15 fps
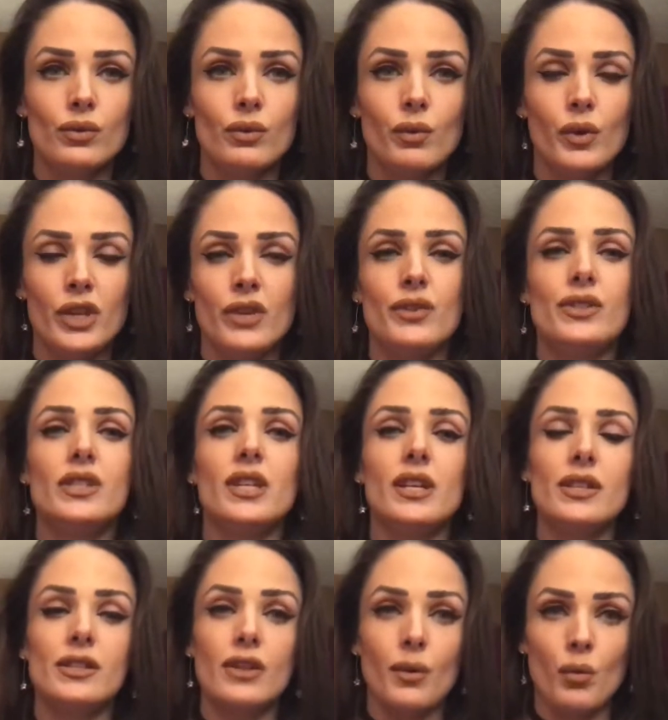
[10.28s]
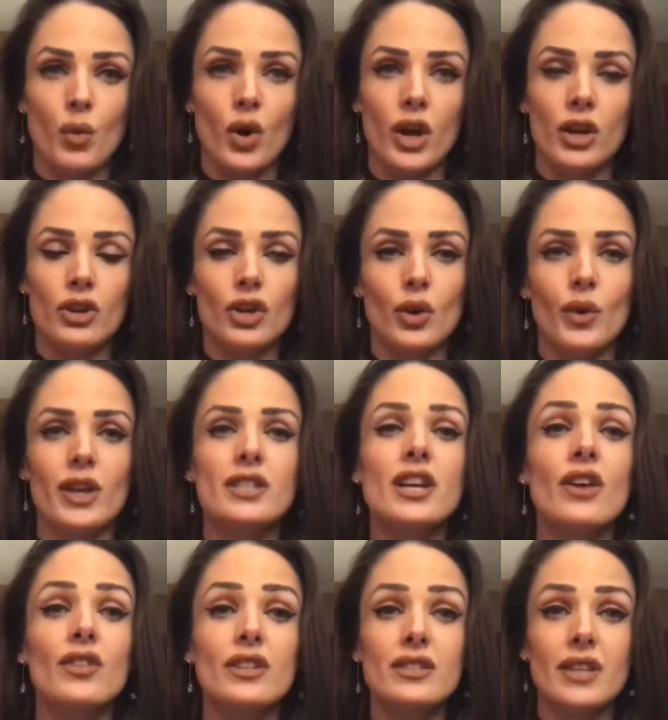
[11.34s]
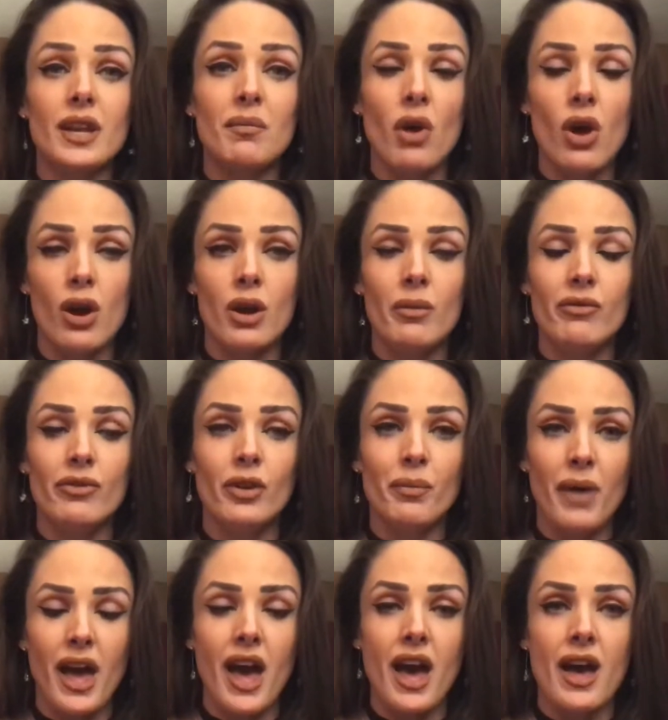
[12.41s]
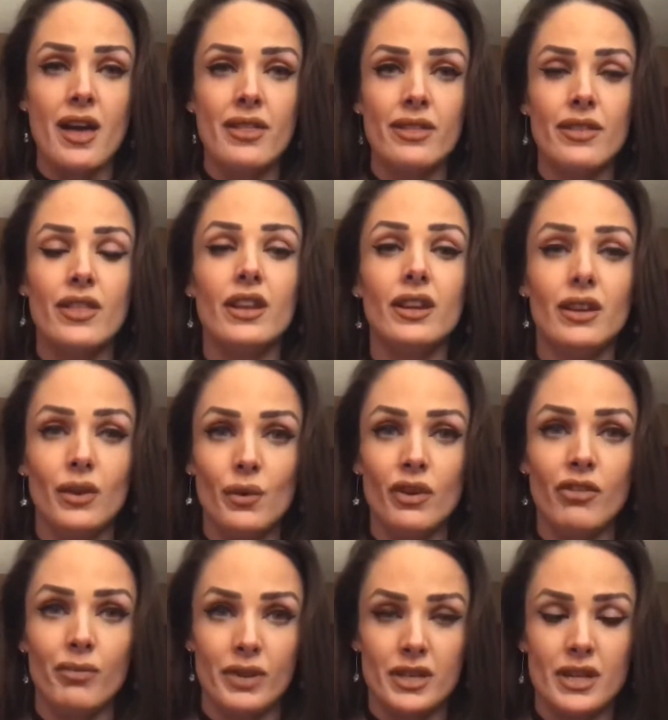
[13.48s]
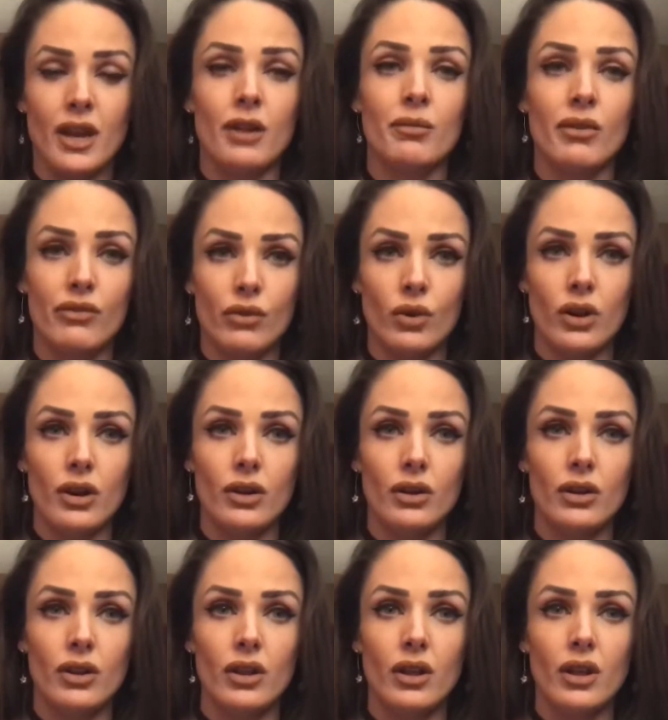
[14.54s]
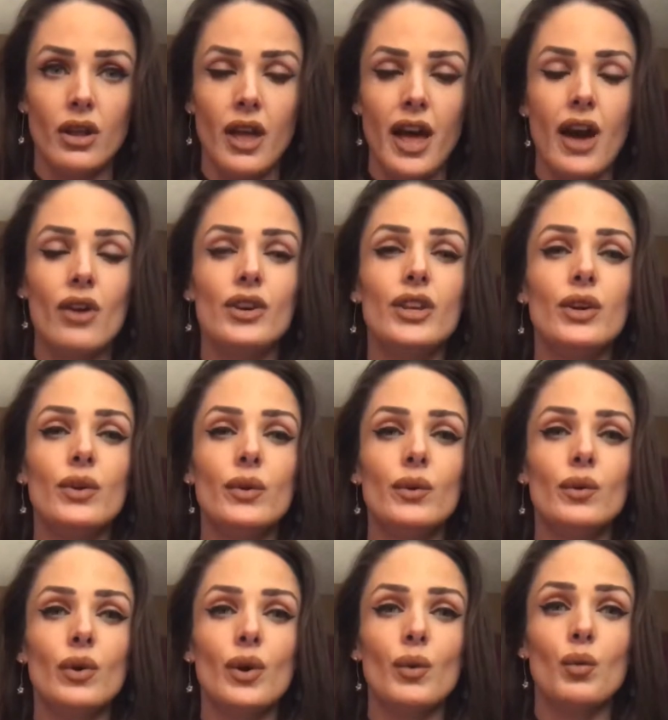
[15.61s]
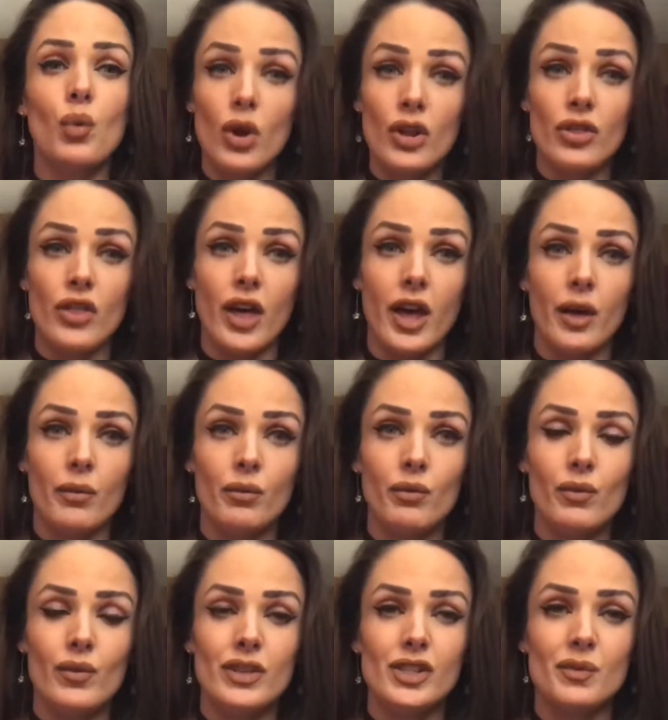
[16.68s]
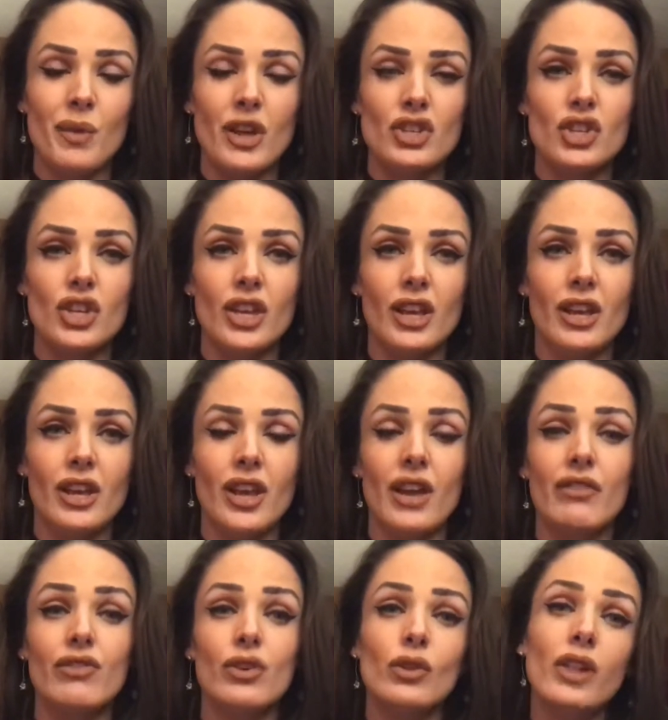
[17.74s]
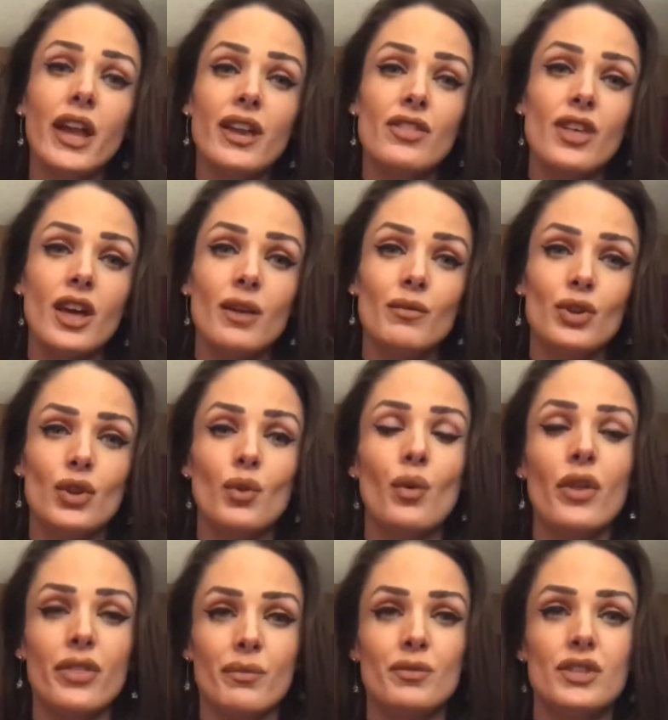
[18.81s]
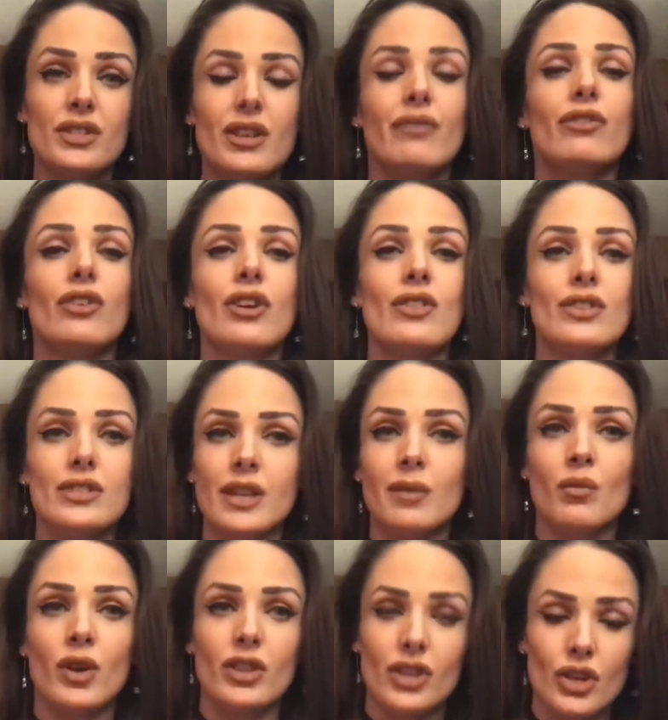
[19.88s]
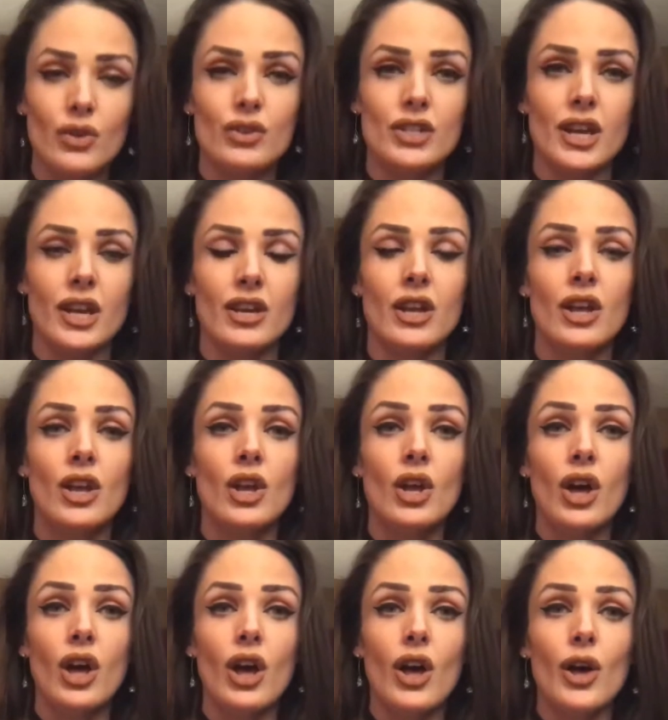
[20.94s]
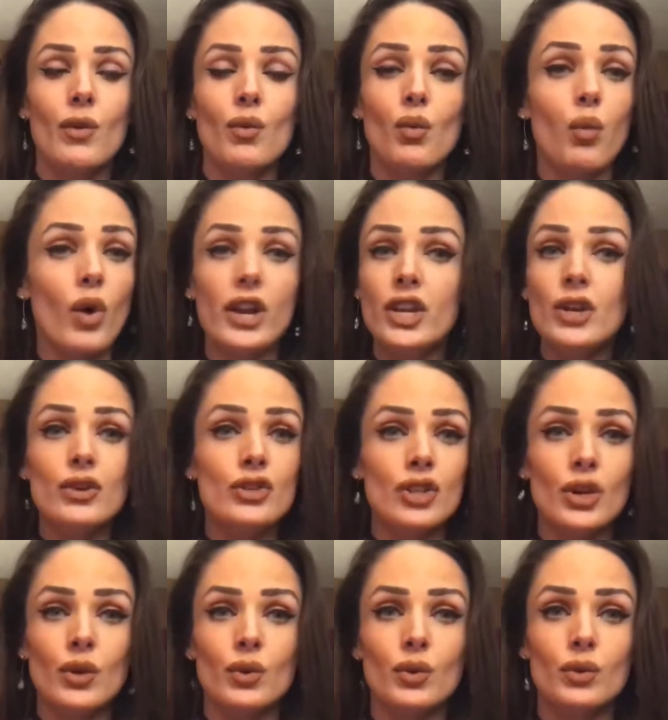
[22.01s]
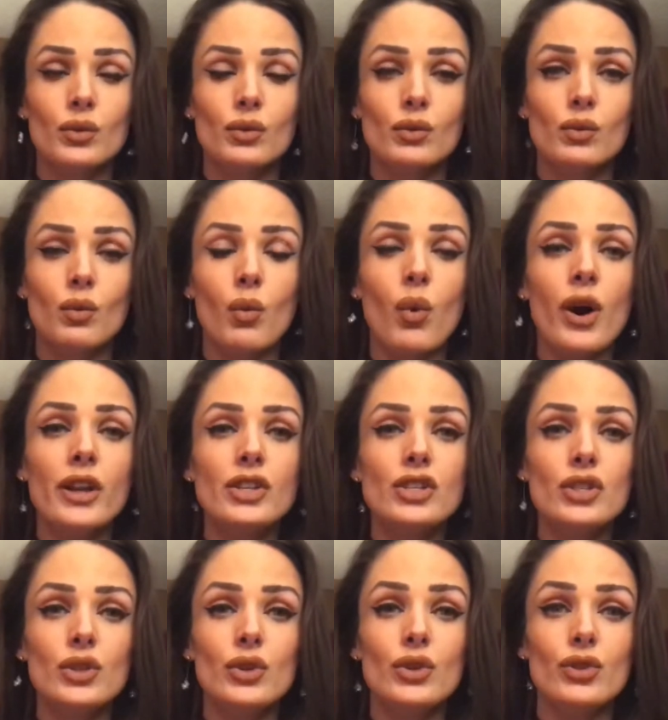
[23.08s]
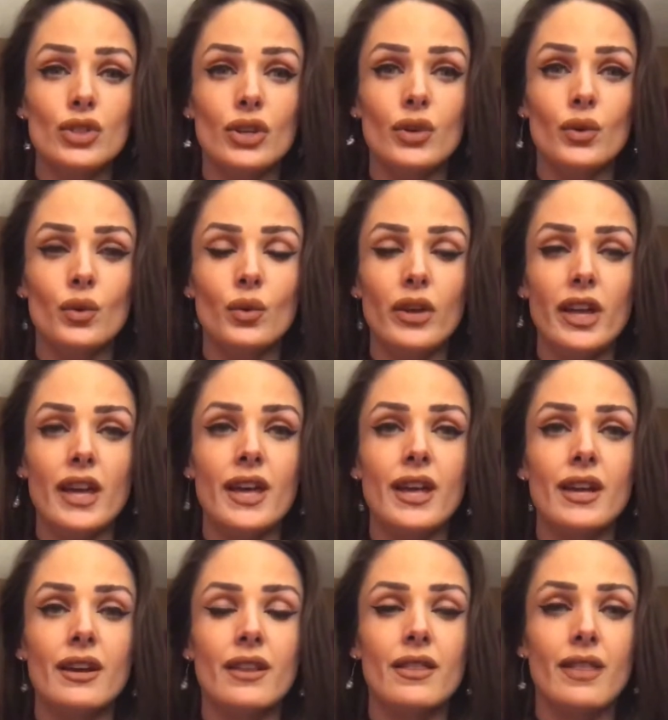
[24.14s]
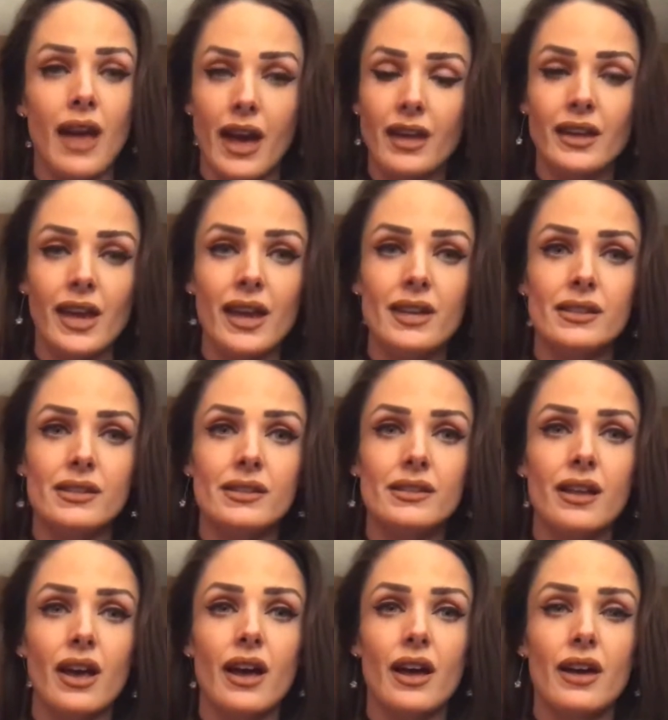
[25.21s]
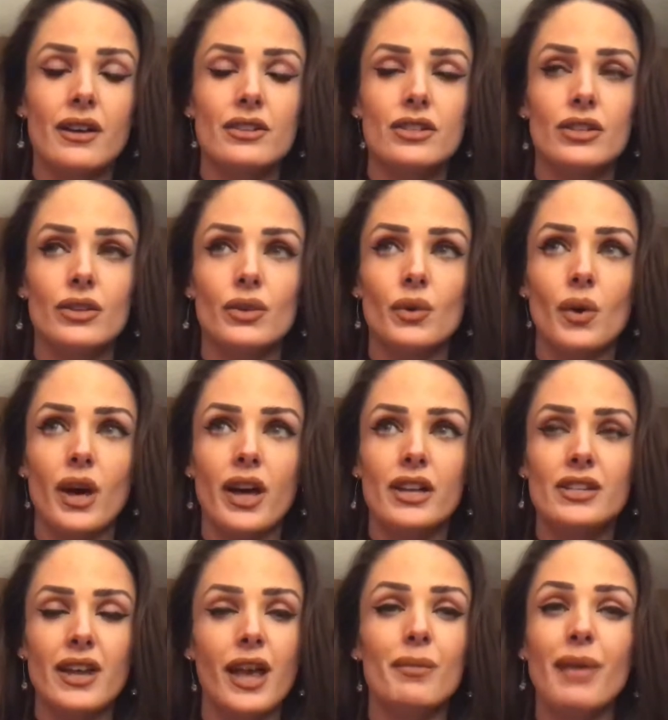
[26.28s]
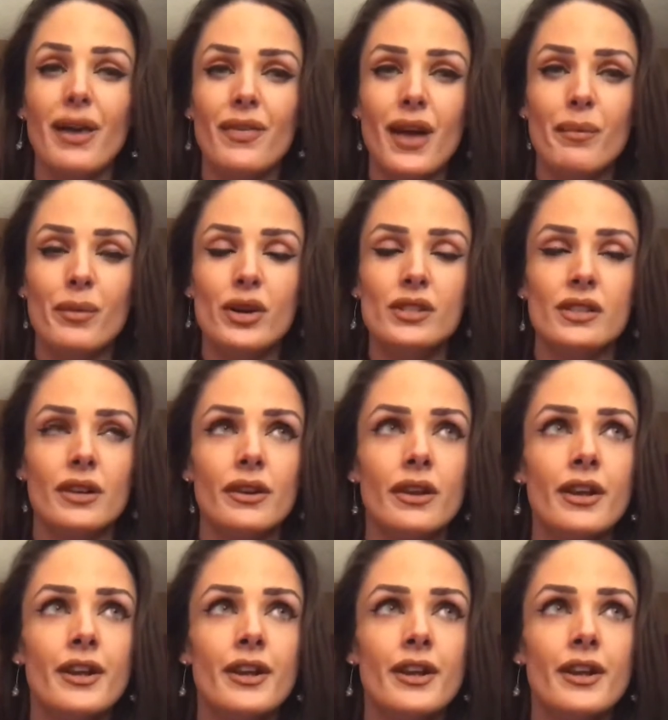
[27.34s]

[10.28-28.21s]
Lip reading: when you see someone going down the same harmful path that you have been down before? How do you warn them, especially if you like them, you don't want them to suffer in the same way that you did? What do you do? What do you do in that case to help out that person?